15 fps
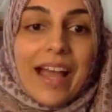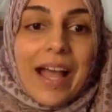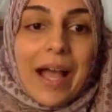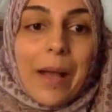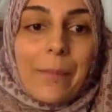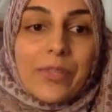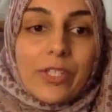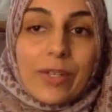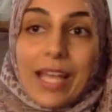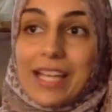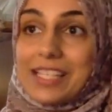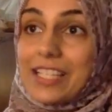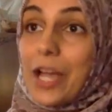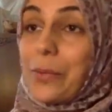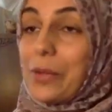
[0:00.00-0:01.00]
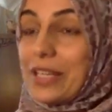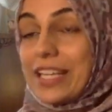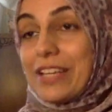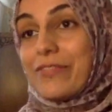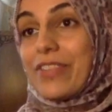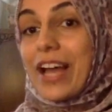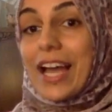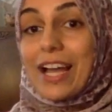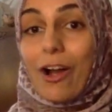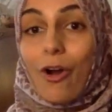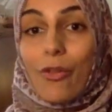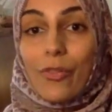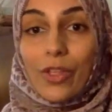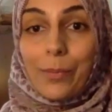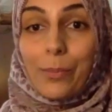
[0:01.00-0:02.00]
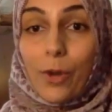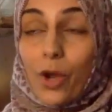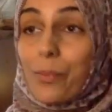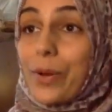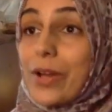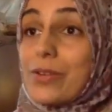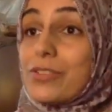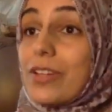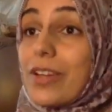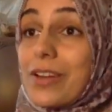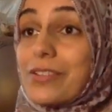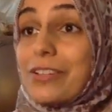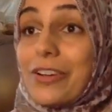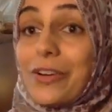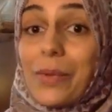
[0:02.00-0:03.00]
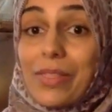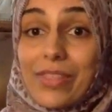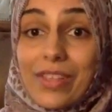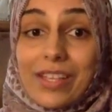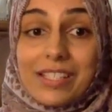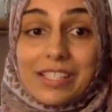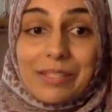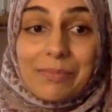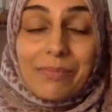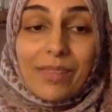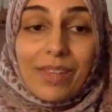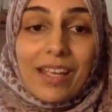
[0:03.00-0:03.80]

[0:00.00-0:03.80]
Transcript: So yes, I will leave that on the blog post that goes along with this.